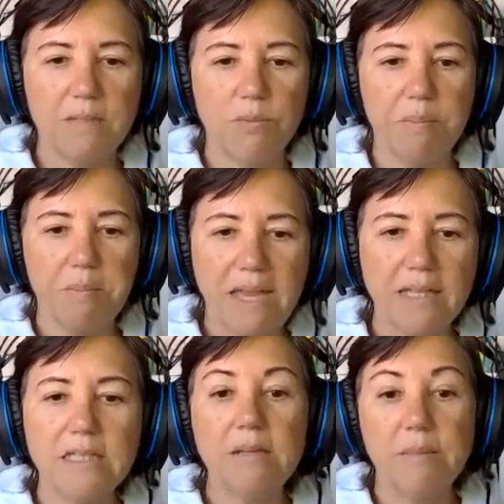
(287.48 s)
it
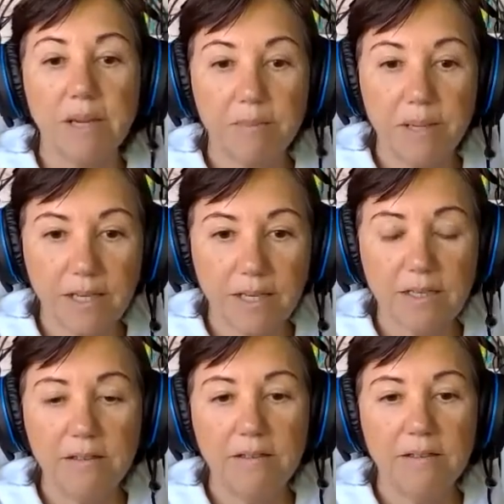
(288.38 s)
remained in my
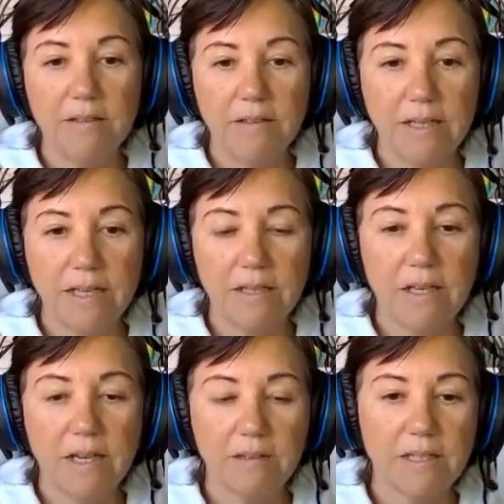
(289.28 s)
body
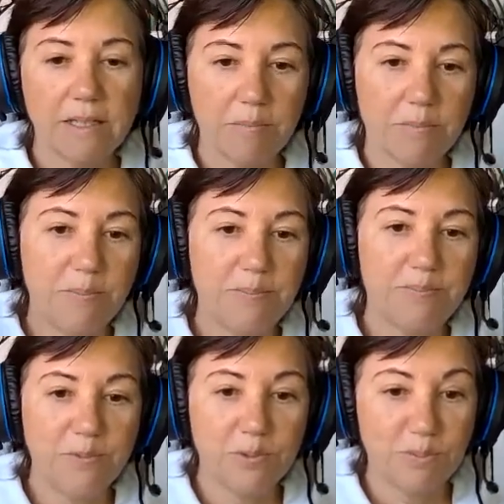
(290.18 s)
and I kept
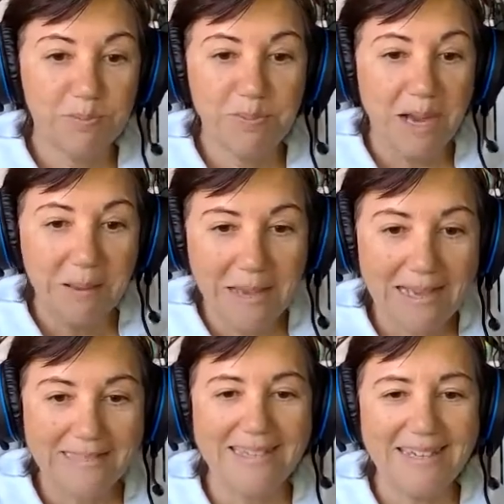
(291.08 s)

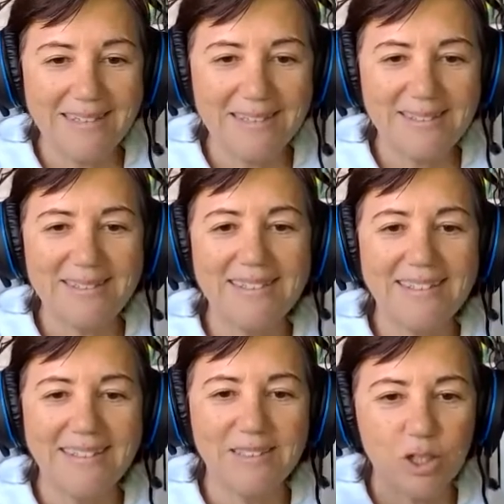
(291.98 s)
bypassing
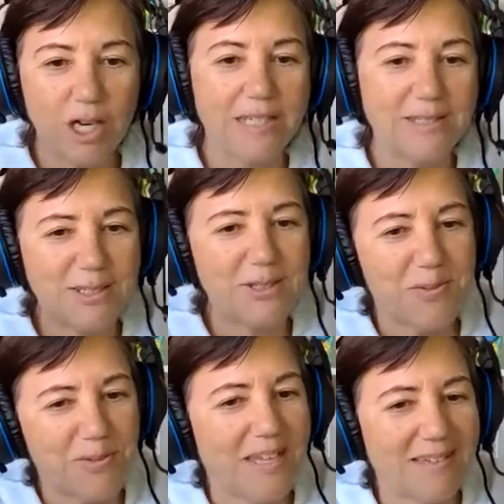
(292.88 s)
it, trying
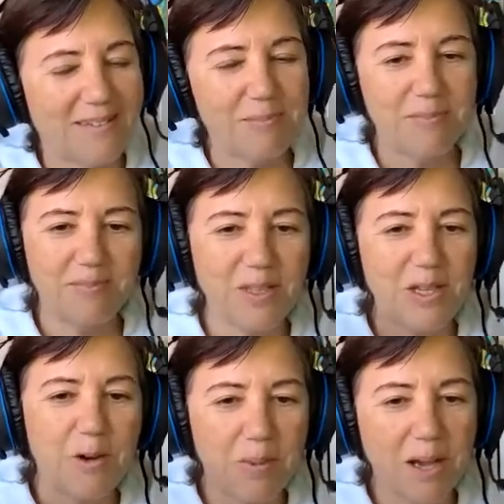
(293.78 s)
to think,
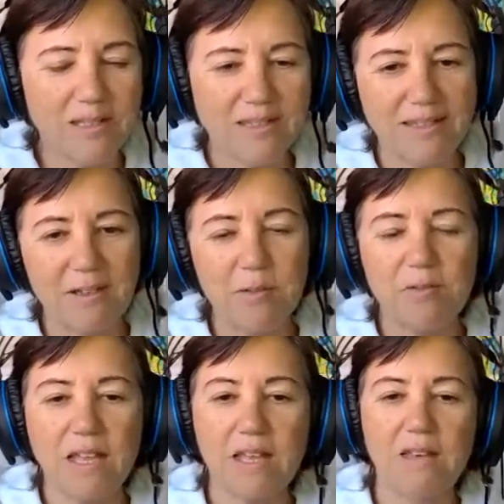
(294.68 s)

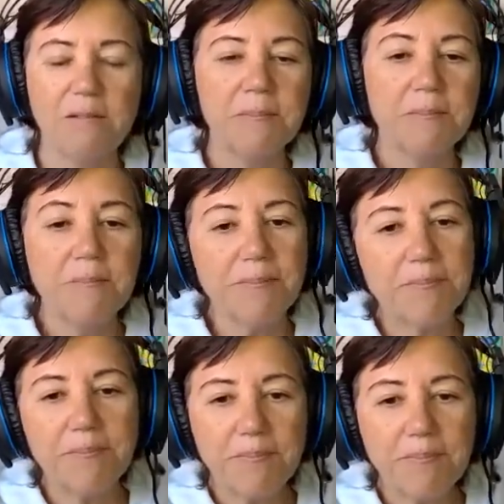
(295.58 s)
positive. And
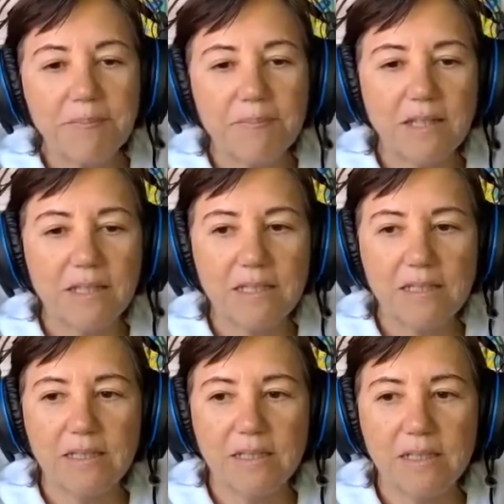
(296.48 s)

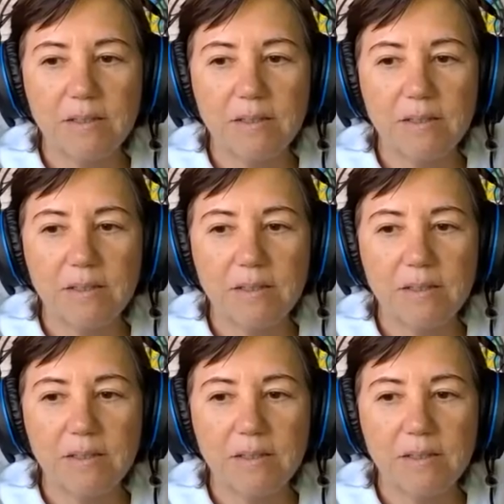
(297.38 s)
it